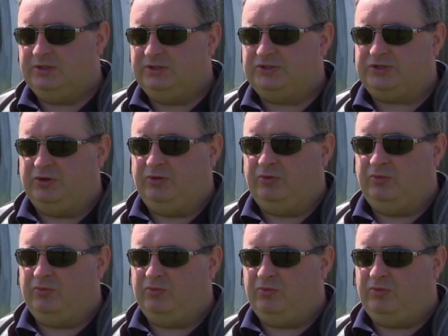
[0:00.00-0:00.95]

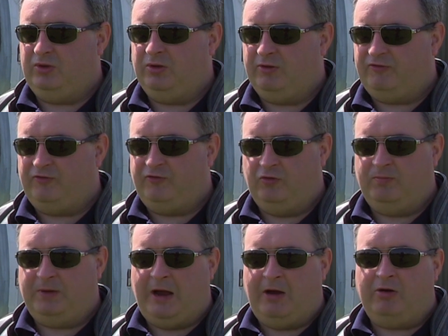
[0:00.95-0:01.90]
so you know, at full
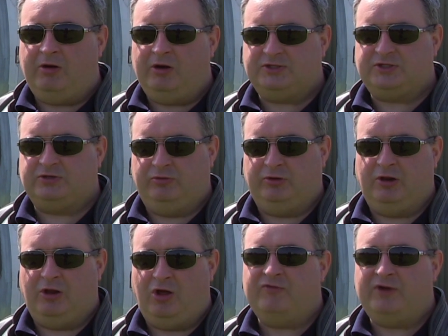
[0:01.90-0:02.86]
power, it's throwing a
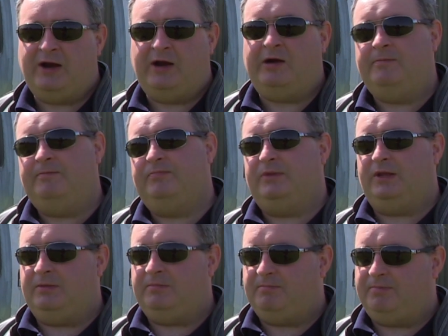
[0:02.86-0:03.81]
lot of air
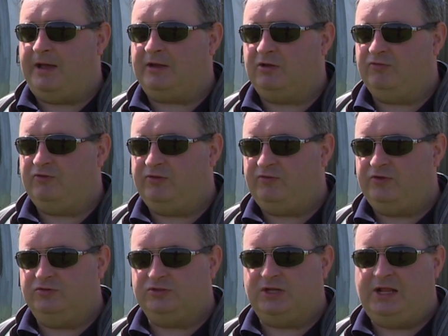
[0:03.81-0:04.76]
um, back over the
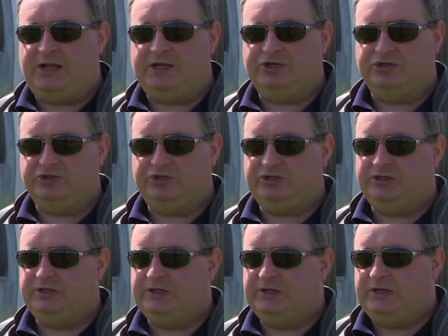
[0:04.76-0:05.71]
fuselage.
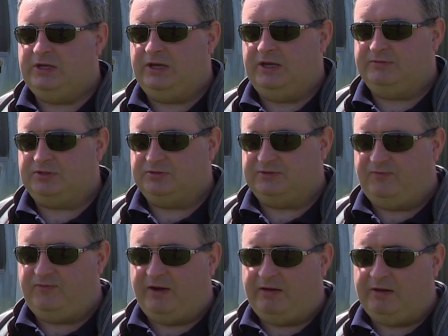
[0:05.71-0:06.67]
Uh, so it's
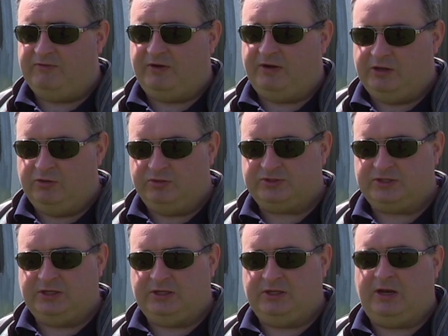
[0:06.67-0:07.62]
very, very
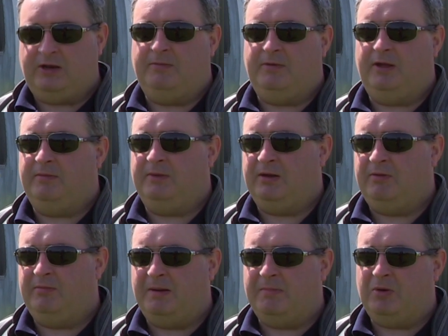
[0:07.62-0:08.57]
noisy. And I, I, mean, I
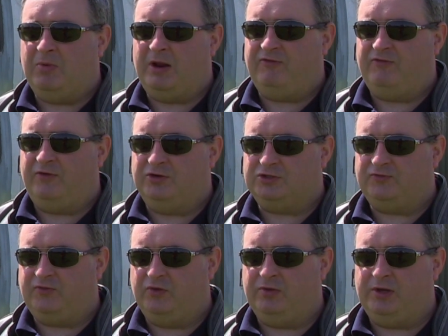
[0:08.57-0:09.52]
remember when I first
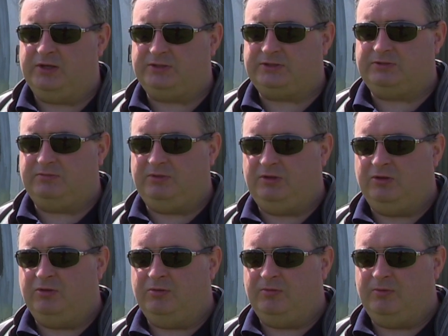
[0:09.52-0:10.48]
flew it, you
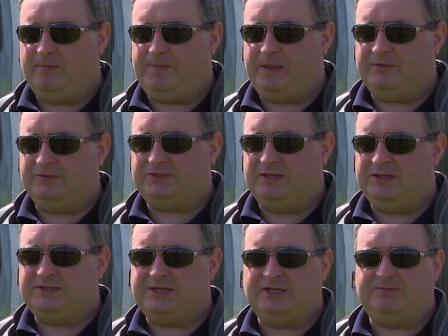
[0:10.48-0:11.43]
know, it was in the
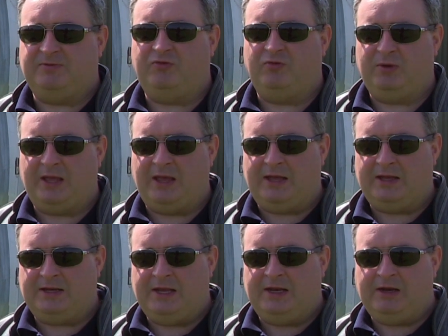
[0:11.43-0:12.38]
days before we
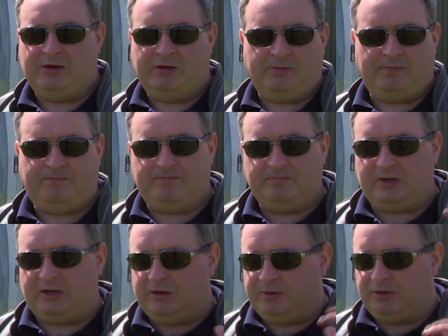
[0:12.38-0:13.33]
had in air
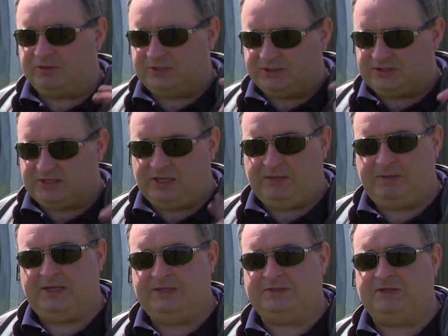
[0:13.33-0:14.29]
earplugs like
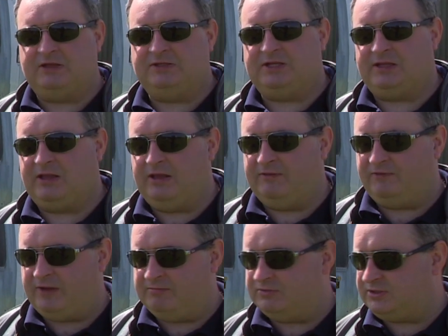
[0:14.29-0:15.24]
CEPs and things like that and
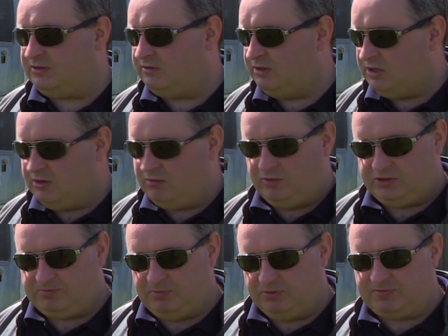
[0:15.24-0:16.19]
vamps, uh,
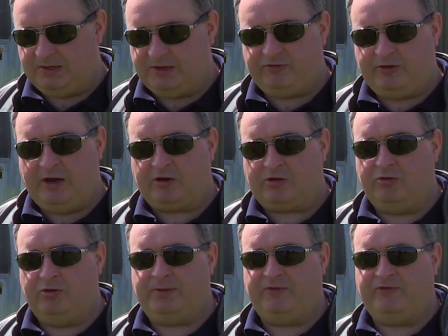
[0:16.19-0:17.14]
which most military aircrew
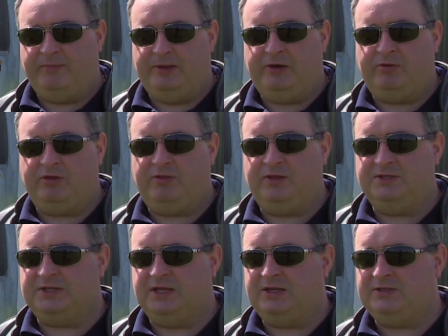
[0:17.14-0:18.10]
will be familiar with
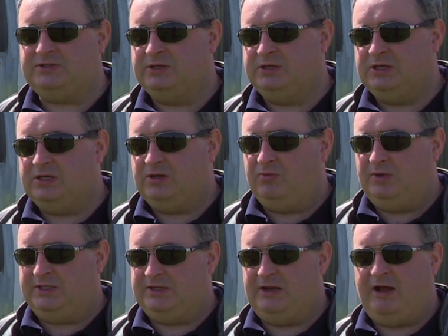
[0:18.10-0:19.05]
these days. We
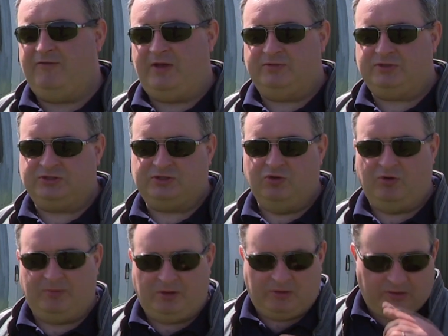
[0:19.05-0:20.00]
didn't have that. It was just
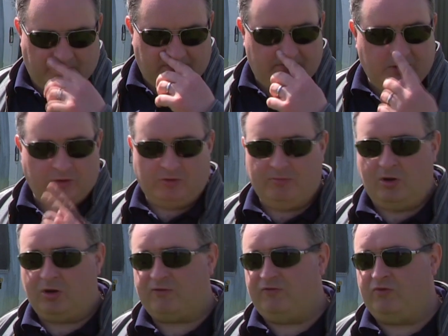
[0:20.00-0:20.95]
normal, you know,
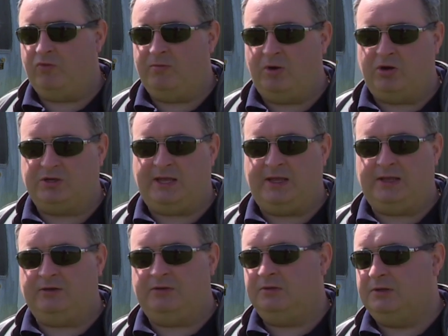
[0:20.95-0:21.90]
Mark 4, Mark
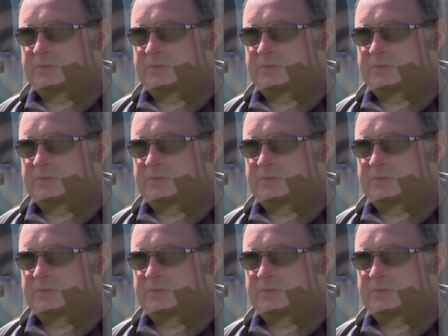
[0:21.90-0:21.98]
10